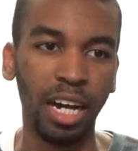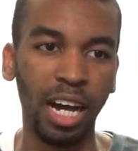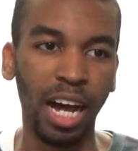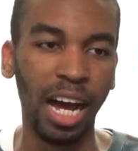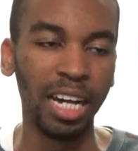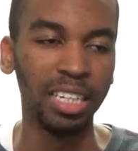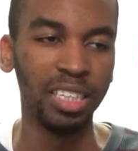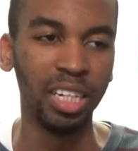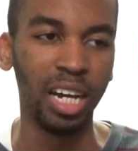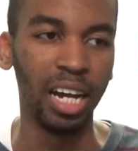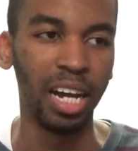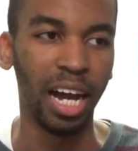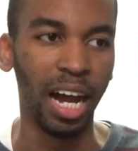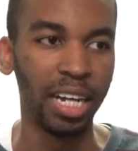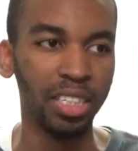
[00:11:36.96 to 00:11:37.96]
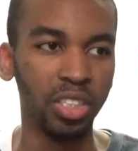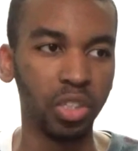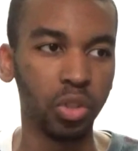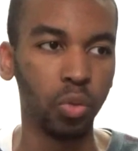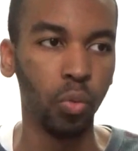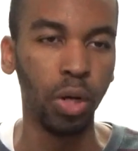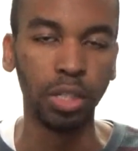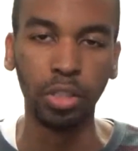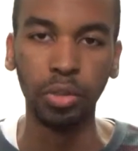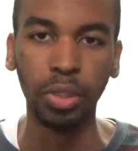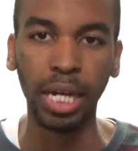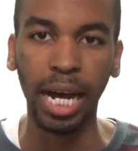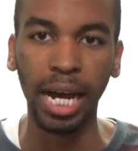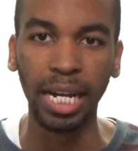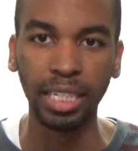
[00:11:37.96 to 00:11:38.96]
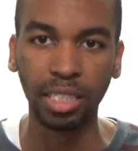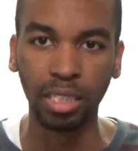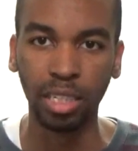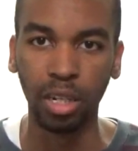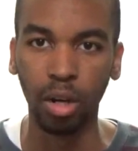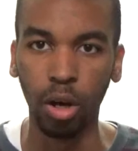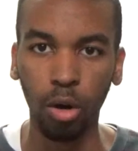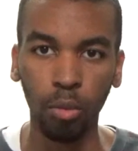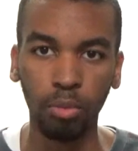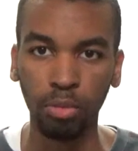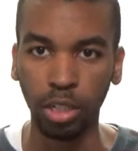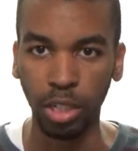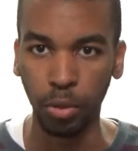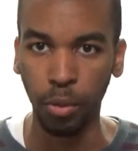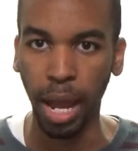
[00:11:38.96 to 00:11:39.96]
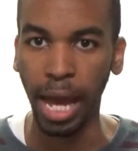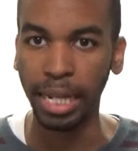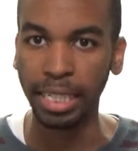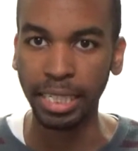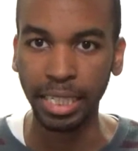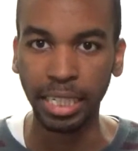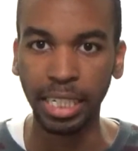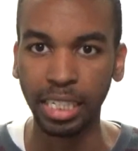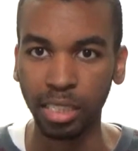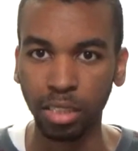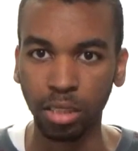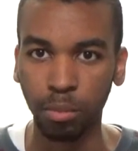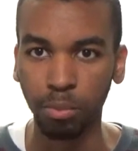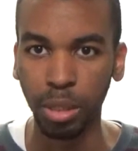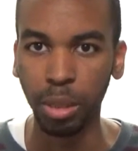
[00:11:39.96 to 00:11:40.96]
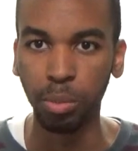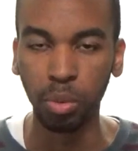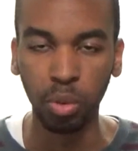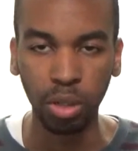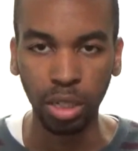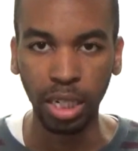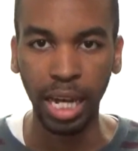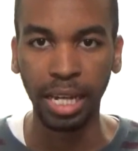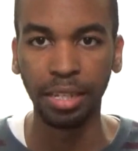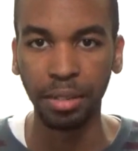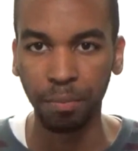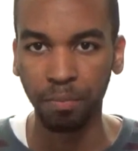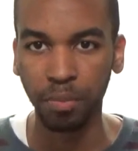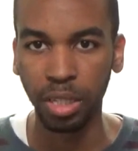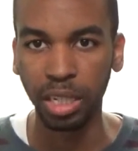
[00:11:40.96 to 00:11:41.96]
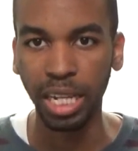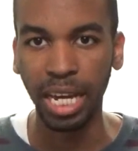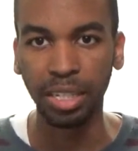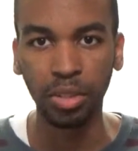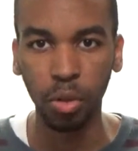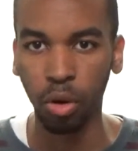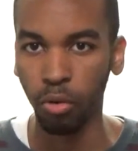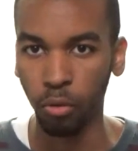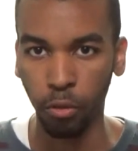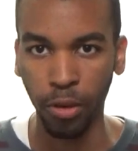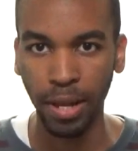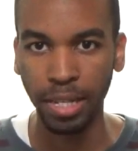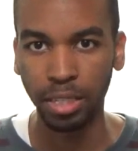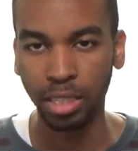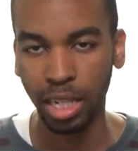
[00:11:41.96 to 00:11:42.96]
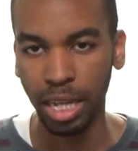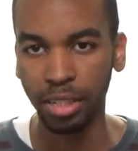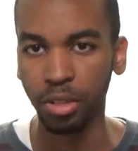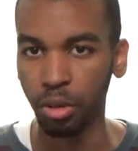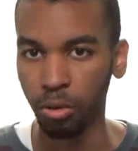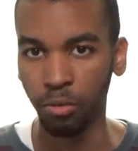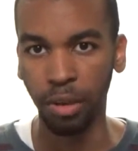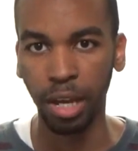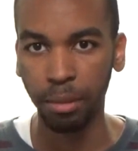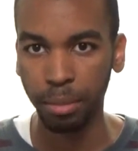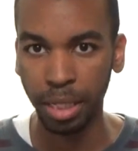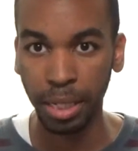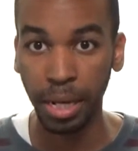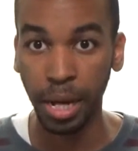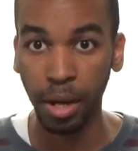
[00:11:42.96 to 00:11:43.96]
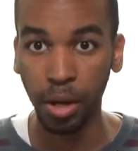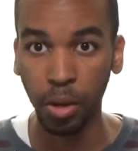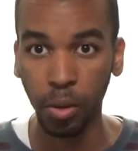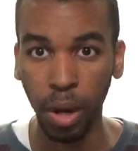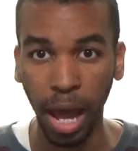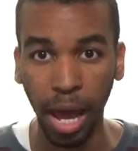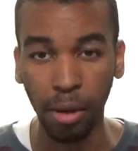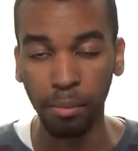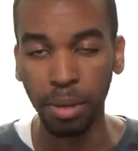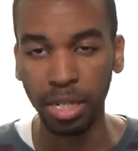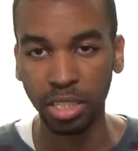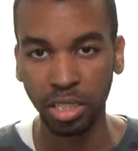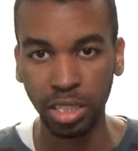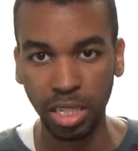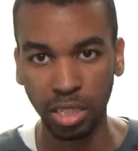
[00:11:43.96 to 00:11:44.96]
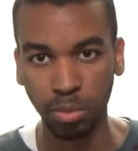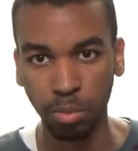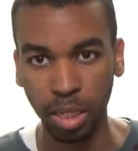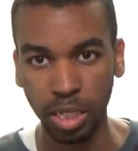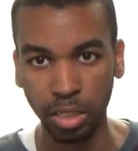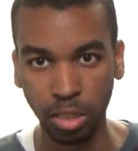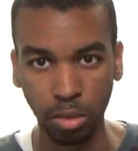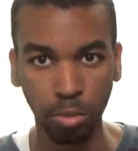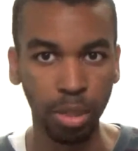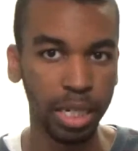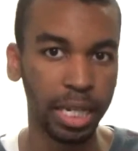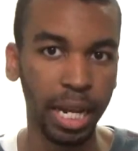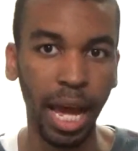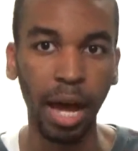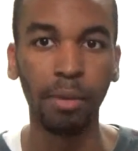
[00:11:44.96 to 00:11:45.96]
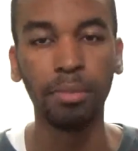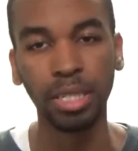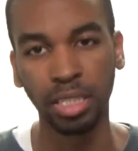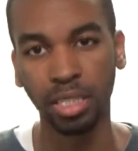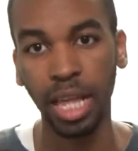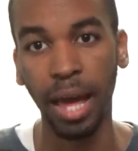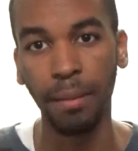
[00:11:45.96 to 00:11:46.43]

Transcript: I just want you guys to hopefully rally, get some people, let your friends, let your family know how much this means to me and how much